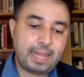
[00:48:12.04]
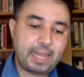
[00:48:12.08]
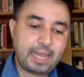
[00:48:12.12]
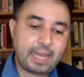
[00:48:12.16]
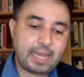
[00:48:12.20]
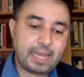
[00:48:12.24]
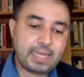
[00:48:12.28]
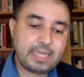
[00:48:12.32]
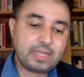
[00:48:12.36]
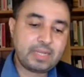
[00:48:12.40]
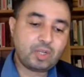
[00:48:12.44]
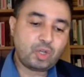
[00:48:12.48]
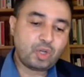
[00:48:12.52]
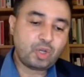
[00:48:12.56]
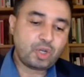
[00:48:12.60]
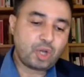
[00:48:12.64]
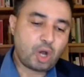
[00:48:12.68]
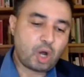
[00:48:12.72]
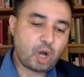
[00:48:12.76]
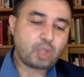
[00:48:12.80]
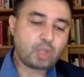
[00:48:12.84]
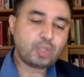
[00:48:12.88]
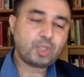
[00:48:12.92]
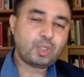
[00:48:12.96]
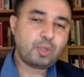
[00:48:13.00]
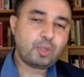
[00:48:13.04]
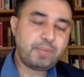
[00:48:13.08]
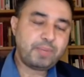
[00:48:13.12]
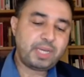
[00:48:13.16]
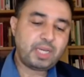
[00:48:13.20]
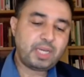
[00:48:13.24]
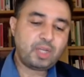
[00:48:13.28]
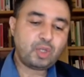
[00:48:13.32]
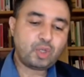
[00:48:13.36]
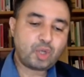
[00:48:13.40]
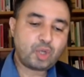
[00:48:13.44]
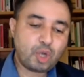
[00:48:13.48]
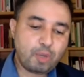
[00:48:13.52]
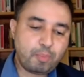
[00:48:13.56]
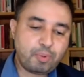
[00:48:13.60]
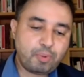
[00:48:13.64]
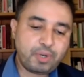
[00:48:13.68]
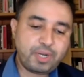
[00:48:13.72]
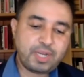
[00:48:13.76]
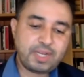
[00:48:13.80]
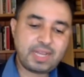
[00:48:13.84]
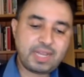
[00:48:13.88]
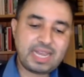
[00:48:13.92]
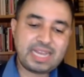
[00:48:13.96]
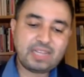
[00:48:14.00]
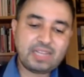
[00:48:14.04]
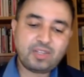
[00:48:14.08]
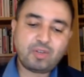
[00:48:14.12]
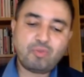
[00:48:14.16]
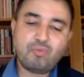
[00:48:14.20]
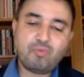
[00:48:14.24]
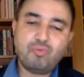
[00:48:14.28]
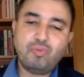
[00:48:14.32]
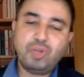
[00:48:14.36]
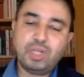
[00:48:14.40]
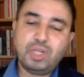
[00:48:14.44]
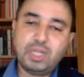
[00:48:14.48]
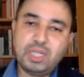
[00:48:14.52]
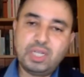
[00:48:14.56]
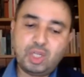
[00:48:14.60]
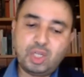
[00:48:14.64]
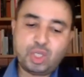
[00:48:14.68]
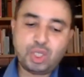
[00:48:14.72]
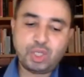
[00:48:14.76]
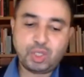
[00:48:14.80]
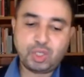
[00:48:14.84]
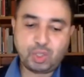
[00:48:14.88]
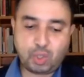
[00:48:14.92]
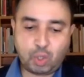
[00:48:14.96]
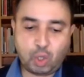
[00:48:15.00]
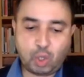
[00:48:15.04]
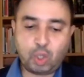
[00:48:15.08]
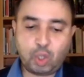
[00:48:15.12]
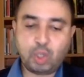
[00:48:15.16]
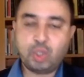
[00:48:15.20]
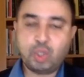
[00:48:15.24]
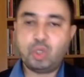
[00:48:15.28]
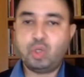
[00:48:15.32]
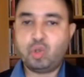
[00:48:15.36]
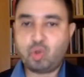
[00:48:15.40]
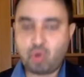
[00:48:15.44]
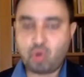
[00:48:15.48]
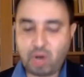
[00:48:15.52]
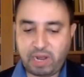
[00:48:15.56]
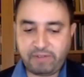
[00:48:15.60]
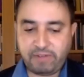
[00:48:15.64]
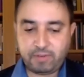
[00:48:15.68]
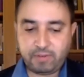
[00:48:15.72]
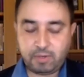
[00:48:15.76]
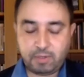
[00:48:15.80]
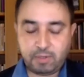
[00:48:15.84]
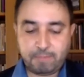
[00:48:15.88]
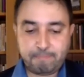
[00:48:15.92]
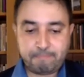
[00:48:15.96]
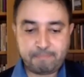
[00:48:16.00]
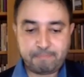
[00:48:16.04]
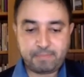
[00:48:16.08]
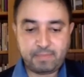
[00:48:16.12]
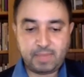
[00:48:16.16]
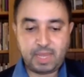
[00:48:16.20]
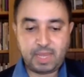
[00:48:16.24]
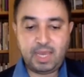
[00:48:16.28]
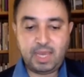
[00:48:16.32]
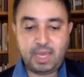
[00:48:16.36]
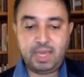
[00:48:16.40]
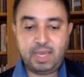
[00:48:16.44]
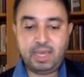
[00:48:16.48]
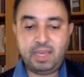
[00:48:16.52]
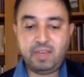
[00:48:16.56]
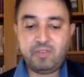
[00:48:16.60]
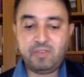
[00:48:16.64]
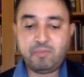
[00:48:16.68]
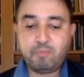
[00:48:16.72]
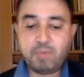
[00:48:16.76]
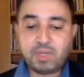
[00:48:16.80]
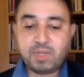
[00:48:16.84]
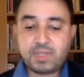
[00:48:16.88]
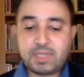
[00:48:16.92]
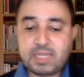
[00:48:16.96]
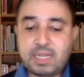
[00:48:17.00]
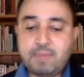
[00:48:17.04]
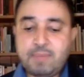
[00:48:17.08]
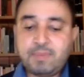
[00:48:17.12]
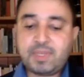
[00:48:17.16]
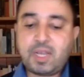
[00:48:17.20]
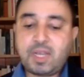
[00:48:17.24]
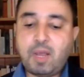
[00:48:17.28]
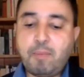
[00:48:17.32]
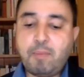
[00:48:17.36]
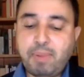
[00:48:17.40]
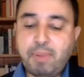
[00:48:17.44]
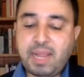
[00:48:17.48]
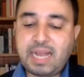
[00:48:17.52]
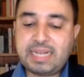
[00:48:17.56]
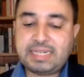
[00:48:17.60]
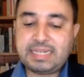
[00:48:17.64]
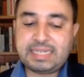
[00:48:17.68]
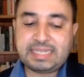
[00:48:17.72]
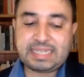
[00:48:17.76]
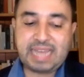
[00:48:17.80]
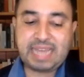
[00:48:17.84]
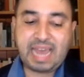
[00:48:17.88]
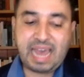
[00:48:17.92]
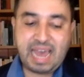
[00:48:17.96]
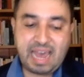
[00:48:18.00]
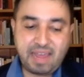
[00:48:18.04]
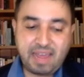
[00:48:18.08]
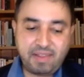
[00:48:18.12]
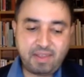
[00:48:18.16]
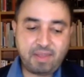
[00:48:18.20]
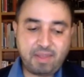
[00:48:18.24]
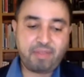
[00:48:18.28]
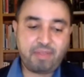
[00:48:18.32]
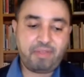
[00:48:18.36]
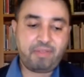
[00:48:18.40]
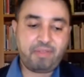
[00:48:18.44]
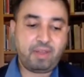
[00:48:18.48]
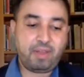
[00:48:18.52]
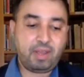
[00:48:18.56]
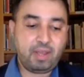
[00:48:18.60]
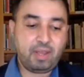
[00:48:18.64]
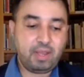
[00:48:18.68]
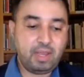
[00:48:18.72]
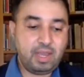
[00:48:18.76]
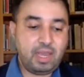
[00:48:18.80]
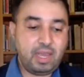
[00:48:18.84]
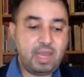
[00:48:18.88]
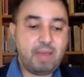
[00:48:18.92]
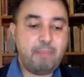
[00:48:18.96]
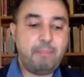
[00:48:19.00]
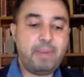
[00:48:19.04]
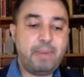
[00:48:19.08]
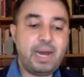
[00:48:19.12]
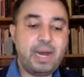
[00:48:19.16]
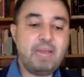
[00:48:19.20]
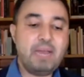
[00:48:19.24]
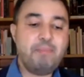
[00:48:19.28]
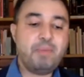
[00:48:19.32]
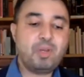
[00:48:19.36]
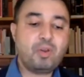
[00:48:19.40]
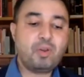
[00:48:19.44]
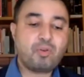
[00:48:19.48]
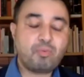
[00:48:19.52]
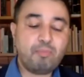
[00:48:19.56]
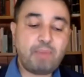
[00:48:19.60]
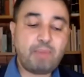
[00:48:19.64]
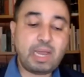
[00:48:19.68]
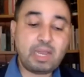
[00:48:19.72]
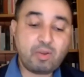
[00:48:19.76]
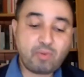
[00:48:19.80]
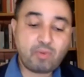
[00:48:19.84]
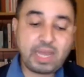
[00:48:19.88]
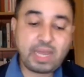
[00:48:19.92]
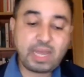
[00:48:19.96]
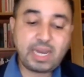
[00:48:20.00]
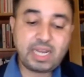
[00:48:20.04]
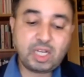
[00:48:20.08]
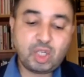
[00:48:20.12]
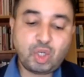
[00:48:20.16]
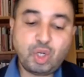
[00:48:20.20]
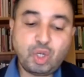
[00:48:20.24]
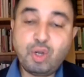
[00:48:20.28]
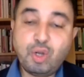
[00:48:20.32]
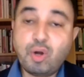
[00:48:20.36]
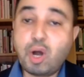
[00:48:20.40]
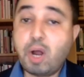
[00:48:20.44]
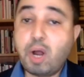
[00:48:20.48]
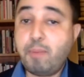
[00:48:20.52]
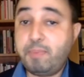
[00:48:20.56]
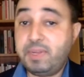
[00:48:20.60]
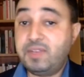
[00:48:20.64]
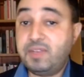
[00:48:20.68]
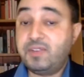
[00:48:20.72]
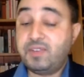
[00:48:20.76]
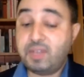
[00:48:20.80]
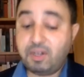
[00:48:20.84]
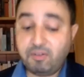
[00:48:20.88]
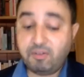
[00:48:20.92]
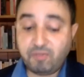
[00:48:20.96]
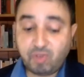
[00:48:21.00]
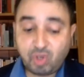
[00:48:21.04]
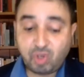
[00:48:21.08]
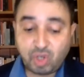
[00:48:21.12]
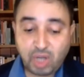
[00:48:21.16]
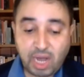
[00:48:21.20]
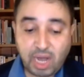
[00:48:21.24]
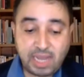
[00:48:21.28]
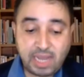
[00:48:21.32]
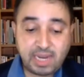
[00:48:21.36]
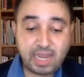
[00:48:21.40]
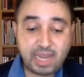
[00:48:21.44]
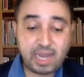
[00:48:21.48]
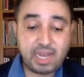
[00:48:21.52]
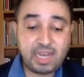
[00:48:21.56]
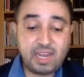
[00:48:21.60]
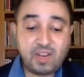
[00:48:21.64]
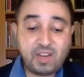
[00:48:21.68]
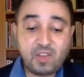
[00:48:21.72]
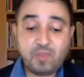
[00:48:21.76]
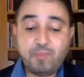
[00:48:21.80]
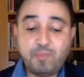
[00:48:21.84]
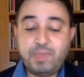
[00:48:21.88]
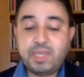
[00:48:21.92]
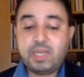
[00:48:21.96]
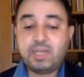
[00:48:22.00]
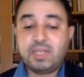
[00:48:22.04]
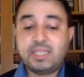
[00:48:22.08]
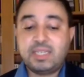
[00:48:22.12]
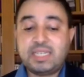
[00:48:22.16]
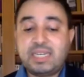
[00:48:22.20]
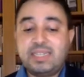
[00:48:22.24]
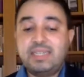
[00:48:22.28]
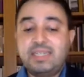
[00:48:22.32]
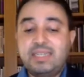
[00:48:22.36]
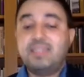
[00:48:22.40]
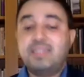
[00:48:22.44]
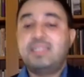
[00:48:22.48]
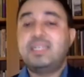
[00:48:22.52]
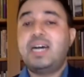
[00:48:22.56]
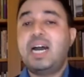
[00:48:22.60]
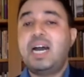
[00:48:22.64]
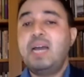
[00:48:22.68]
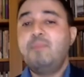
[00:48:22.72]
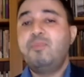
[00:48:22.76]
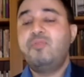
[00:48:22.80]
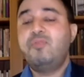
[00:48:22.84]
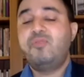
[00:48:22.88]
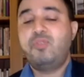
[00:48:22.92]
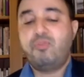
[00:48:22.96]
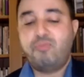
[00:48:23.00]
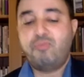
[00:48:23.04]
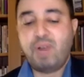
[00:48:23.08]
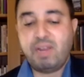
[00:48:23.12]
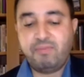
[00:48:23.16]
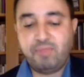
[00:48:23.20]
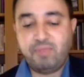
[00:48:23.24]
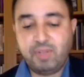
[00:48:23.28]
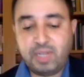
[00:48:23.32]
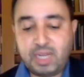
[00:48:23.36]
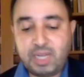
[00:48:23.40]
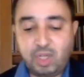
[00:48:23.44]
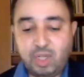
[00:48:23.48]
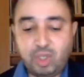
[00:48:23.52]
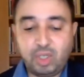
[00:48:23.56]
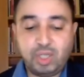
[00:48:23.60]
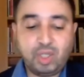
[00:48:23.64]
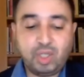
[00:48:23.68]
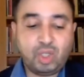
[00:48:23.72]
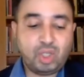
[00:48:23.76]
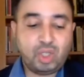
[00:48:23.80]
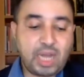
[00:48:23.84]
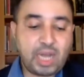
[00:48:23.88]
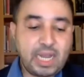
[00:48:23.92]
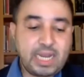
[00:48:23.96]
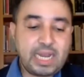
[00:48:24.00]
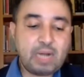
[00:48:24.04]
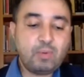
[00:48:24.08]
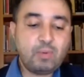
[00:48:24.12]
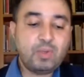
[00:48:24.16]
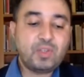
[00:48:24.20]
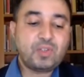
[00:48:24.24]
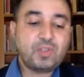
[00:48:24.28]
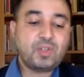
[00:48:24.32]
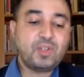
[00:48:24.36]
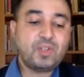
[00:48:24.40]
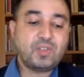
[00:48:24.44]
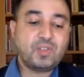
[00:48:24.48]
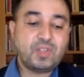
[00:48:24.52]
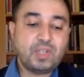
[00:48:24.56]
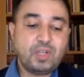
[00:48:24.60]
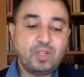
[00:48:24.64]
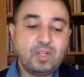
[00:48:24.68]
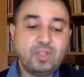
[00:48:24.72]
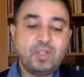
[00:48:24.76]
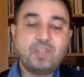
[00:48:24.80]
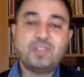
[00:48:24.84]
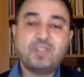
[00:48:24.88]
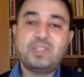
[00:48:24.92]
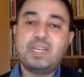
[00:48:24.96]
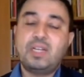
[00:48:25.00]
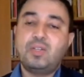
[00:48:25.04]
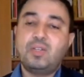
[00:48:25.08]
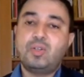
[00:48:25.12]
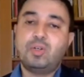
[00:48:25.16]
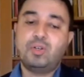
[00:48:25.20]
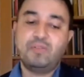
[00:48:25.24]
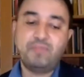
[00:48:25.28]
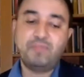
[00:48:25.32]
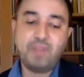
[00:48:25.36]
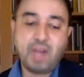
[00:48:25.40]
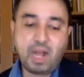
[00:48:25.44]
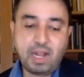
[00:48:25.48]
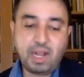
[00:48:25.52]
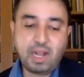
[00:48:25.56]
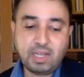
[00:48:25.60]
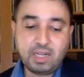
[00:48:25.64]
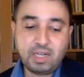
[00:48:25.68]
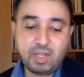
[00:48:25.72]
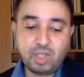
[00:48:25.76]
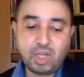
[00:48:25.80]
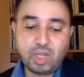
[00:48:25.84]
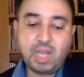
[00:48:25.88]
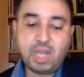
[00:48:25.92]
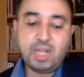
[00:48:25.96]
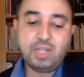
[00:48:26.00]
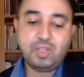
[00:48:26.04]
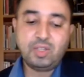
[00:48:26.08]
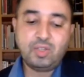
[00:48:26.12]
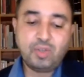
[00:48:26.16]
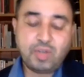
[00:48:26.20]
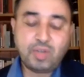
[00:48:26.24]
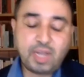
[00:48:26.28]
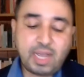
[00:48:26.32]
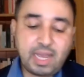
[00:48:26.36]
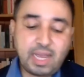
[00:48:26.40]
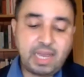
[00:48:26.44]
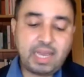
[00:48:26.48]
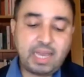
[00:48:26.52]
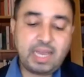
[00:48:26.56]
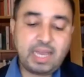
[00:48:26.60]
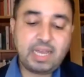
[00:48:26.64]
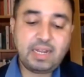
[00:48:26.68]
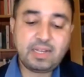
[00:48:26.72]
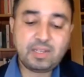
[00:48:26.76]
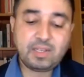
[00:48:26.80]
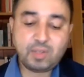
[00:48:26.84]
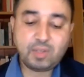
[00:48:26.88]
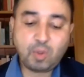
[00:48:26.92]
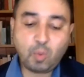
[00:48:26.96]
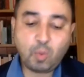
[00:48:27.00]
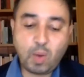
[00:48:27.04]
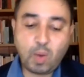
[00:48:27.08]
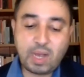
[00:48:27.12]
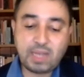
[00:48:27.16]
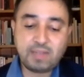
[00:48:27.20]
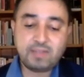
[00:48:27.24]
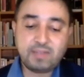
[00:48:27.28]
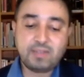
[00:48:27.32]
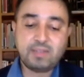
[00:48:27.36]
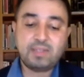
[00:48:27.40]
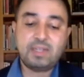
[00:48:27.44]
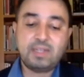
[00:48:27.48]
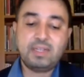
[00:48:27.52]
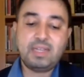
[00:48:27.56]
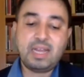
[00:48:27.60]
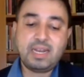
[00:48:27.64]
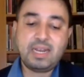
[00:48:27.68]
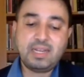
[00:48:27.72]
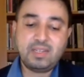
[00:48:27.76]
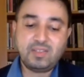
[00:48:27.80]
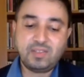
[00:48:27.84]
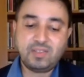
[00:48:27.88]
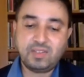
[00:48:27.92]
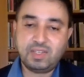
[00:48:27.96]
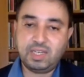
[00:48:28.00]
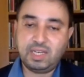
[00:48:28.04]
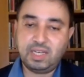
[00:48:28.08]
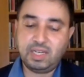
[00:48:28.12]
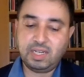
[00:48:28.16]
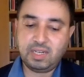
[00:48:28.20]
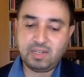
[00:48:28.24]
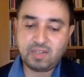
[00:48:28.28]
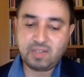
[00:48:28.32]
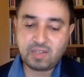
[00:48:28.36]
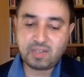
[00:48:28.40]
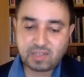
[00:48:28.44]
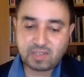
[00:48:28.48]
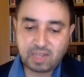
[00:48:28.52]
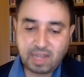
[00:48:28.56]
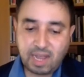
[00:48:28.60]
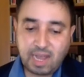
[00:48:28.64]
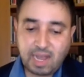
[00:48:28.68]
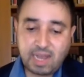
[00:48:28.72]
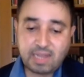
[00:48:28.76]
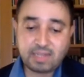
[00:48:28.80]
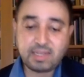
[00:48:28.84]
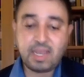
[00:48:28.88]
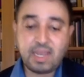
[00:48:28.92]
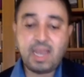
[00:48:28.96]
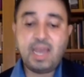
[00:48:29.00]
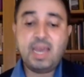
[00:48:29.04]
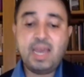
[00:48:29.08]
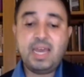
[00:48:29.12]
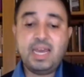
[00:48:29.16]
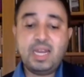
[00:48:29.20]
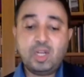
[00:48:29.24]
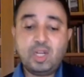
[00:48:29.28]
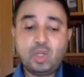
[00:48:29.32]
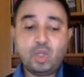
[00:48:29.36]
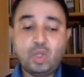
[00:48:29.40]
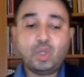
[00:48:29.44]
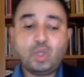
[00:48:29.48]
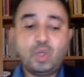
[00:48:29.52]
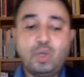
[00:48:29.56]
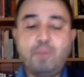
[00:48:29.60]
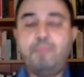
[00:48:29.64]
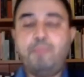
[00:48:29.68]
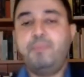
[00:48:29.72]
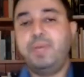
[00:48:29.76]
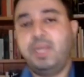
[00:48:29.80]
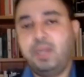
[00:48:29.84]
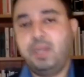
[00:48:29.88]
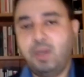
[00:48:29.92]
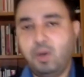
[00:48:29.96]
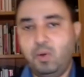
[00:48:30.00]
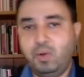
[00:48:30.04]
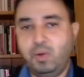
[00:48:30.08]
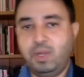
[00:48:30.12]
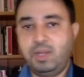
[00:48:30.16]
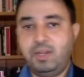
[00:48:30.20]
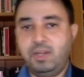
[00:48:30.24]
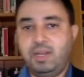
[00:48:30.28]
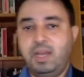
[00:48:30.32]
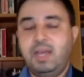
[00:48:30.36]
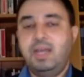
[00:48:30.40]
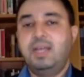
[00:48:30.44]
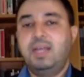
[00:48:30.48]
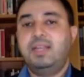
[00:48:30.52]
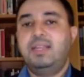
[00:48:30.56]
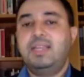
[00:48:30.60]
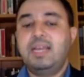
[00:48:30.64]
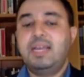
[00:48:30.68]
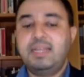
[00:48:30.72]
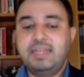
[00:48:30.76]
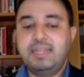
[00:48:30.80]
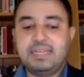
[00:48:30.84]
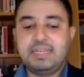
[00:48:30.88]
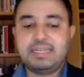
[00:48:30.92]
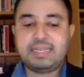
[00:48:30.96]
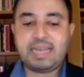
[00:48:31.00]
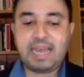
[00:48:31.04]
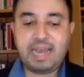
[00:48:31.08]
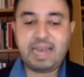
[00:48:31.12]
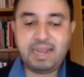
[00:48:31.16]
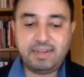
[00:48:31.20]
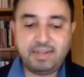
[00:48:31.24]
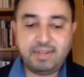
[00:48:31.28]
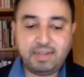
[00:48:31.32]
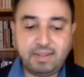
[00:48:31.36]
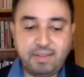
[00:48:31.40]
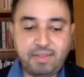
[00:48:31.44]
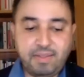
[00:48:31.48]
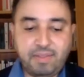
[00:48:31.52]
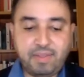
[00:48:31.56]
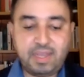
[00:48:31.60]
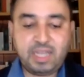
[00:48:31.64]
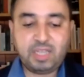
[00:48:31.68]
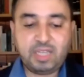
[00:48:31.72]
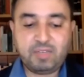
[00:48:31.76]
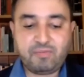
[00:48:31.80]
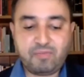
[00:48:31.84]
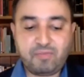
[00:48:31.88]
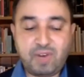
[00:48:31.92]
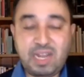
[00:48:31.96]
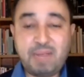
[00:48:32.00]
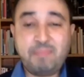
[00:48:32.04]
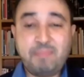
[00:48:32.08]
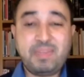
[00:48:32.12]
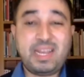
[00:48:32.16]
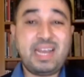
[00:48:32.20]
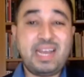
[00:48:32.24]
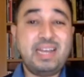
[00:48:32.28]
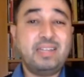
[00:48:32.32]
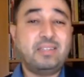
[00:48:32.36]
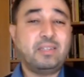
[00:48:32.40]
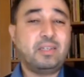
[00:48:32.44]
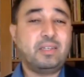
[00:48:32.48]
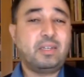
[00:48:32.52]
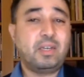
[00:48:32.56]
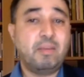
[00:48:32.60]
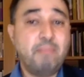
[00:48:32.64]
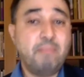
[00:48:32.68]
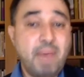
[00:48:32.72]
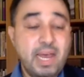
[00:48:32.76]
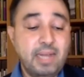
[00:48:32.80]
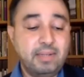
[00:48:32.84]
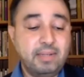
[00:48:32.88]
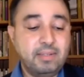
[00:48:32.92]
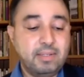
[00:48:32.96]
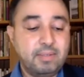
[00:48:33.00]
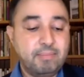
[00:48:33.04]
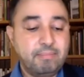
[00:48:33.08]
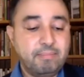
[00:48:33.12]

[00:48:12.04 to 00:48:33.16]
it could also be interpreted as a religious call to travel. If Muslims apply this hadith by migrating to Europe instead of China, it is because at the time of the revelation, China was considered the center of knowledge. Today, it is the West that is seen in this light. It should be noted that this hadith is framed as a command.